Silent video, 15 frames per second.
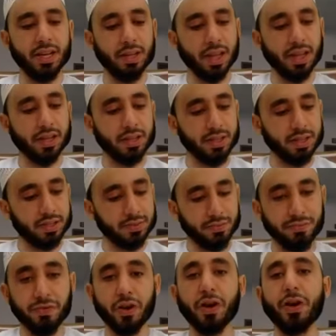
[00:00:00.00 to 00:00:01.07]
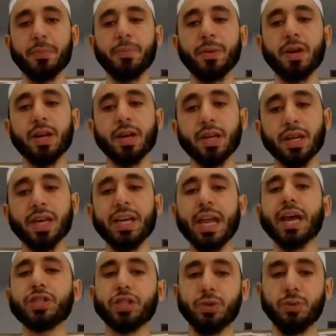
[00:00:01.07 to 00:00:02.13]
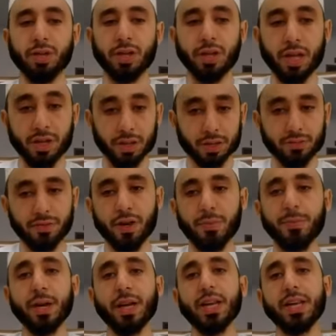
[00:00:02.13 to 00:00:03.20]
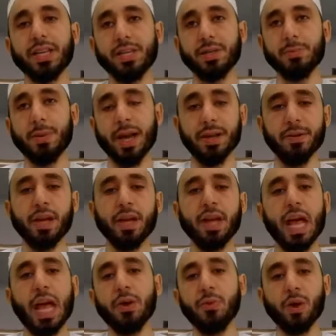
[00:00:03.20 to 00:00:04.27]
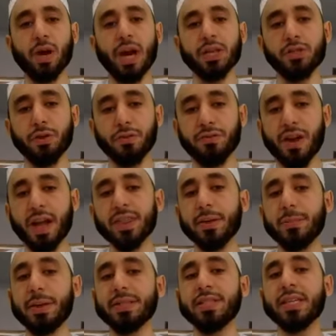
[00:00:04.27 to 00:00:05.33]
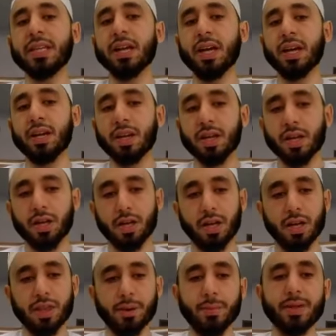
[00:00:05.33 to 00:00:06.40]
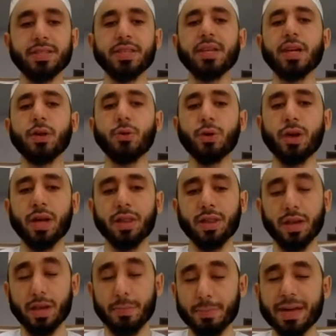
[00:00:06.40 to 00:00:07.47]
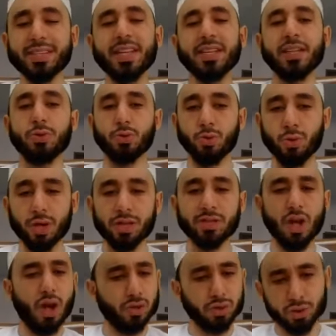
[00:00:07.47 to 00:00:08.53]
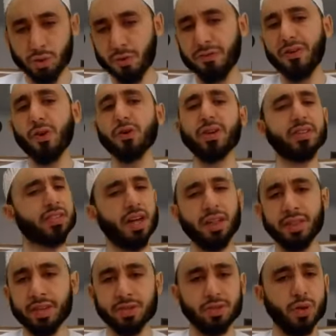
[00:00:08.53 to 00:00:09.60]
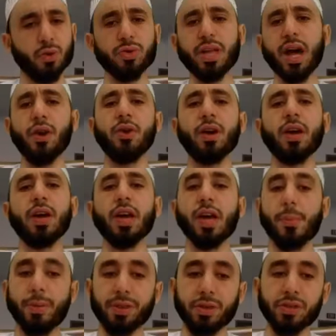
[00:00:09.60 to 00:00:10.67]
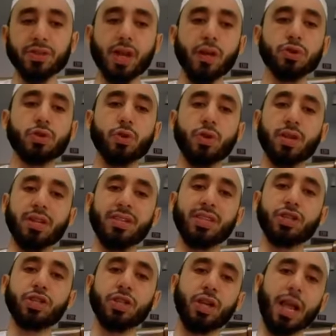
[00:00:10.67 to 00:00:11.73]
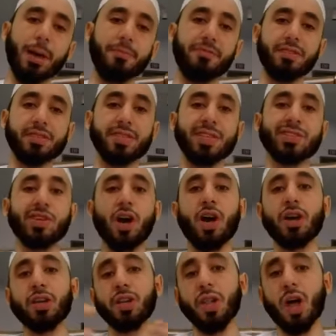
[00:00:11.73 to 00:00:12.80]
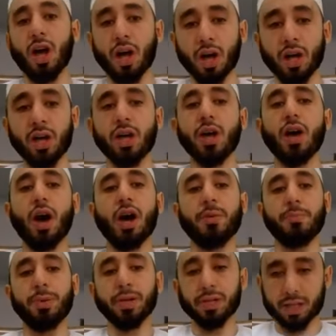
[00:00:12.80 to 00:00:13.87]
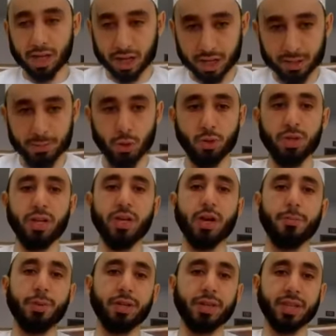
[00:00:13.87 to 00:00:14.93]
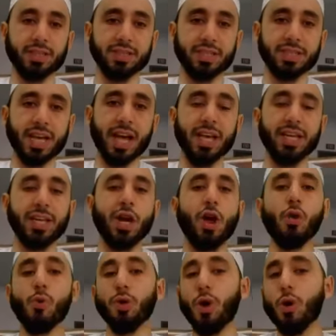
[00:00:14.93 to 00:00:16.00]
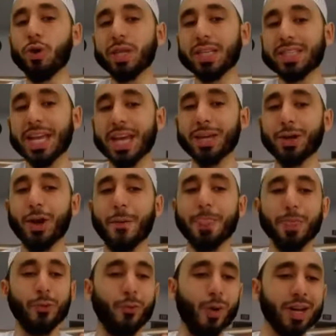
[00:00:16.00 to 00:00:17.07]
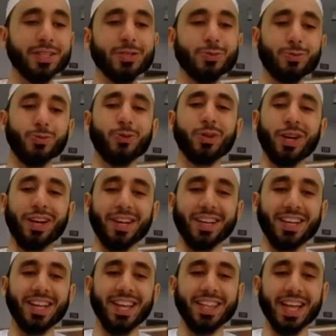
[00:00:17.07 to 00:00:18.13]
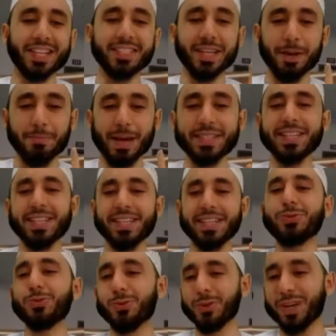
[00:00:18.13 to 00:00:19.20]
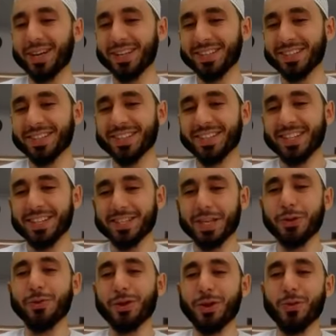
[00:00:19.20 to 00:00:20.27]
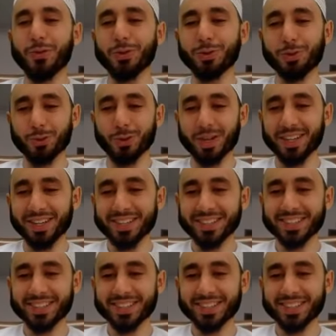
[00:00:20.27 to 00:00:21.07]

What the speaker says: like this firm connection with Allah, this firm iman. And whereas you'll find the Madani surahs also focus on this, no doubt, but there's also an additional emphasis on law, on building a community, on building a society. We'll only take one surah that's a Madani surah. Does anyone know which surah?